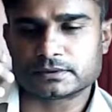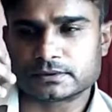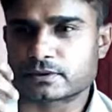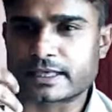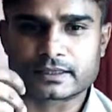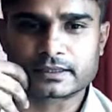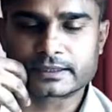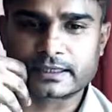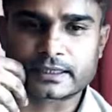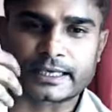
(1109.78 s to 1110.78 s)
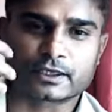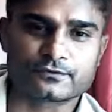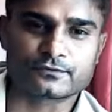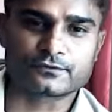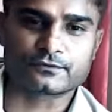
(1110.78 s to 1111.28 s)
you can again a
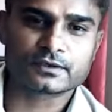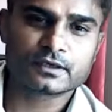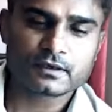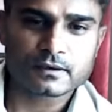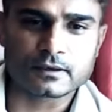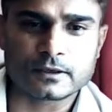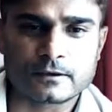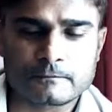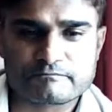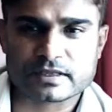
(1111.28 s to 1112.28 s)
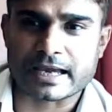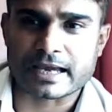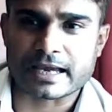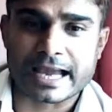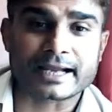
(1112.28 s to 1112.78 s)
kind of
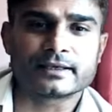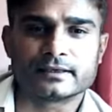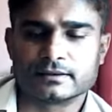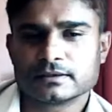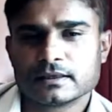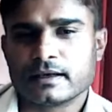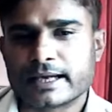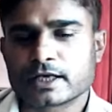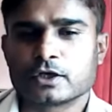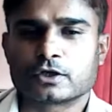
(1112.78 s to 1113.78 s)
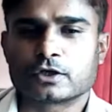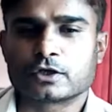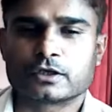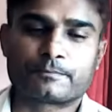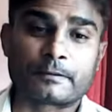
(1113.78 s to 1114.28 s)
hanger,
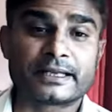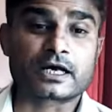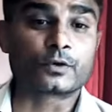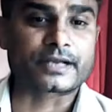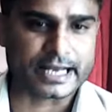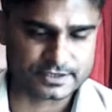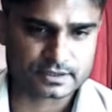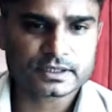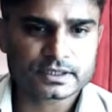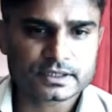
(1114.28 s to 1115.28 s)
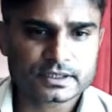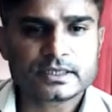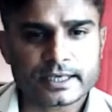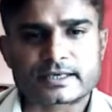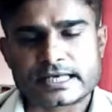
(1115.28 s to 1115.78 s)
a public outrage.
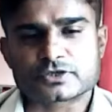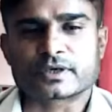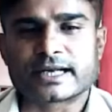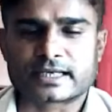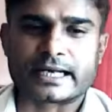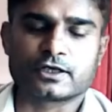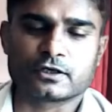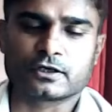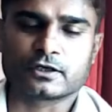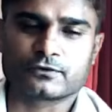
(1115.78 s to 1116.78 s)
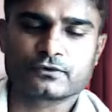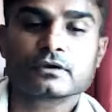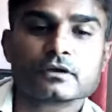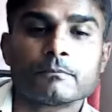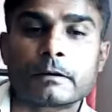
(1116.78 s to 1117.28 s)
He tries to create a kind of
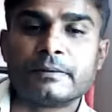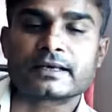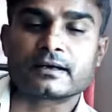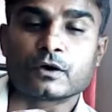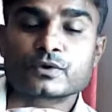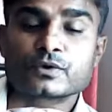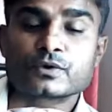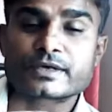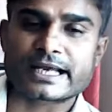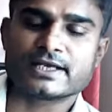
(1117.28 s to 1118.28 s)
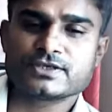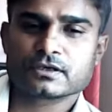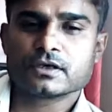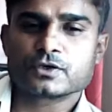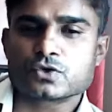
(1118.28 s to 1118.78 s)
public outrage
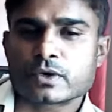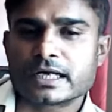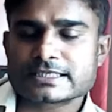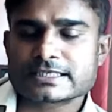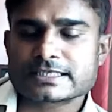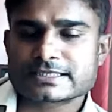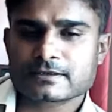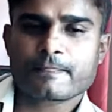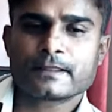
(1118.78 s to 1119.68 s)
towards